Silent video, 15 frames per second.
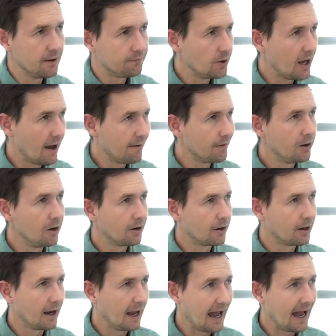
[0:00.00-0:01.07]
you have a
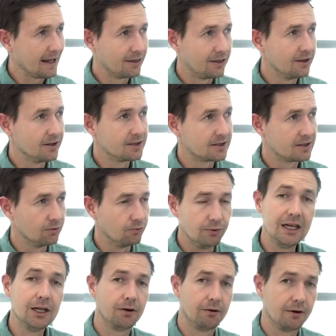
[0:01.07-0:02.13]
look at this
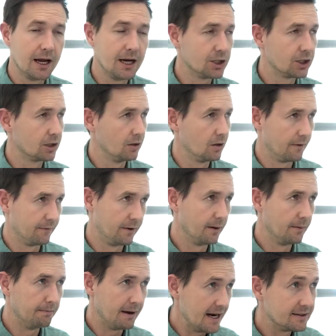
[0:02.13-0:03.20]
recreation of a
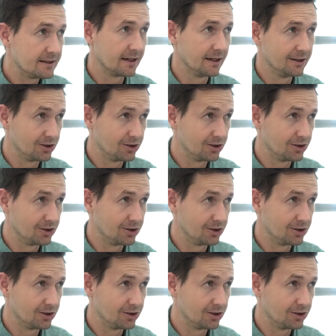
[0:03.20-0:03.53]
basic